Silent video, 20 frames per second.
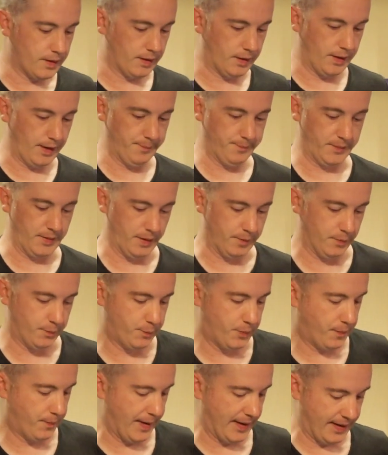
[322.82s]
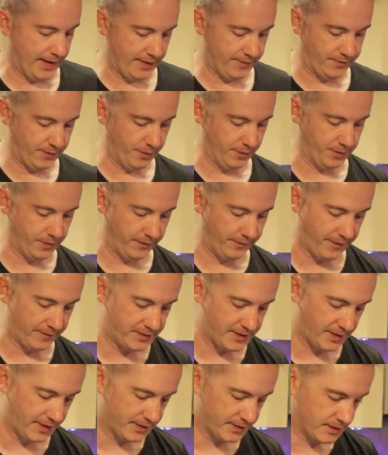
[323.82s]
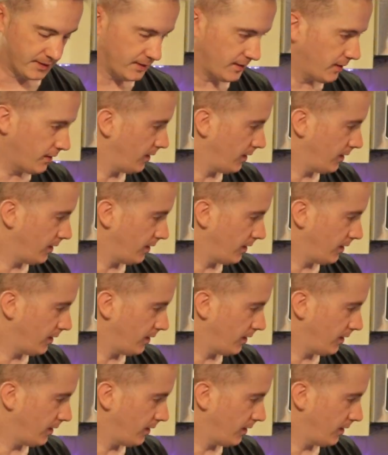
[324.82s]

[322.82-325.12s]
All right, I'm gonna put it back in for 35 seconds.